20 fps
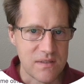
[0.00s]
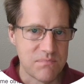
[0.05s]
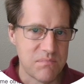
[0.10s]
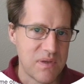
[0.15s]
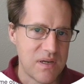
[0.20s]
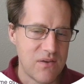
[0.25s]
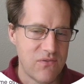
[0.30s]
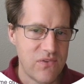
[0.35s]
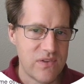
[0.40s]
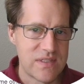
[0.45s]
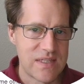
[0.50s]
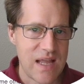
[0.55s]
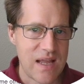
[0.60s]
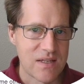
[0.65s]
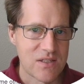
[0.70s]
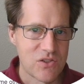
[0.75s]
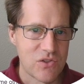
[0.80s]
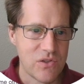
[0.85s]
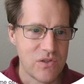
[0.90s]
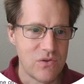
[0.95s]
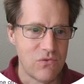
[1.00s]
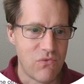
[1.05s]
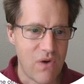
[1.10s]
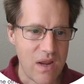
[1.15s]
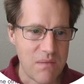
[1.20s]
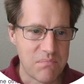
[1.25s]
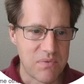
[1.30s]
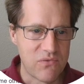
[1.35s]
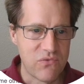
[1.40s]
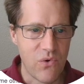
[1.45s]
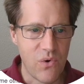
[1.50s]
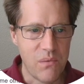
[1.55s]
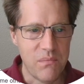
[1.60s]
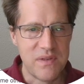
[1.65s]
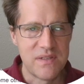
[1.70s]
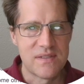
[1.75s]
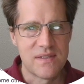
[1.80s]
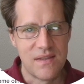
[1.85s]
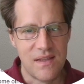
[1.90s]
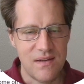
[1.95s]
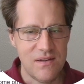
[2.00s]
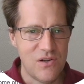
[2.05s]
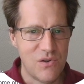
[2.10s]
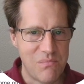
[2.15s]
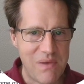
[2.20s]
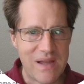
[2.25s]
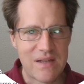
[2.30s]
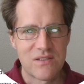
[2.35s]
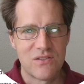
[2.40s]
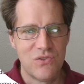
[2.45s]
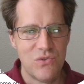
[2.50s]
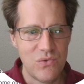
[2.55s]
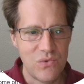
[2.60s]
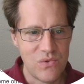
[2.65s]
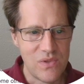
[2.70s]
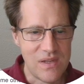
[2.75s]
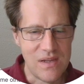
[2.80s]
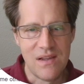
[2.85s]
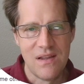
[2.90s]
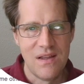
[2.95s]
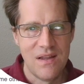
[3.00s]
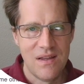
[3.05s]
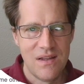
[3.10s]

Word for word: but if it's actually write performance, then you're back to the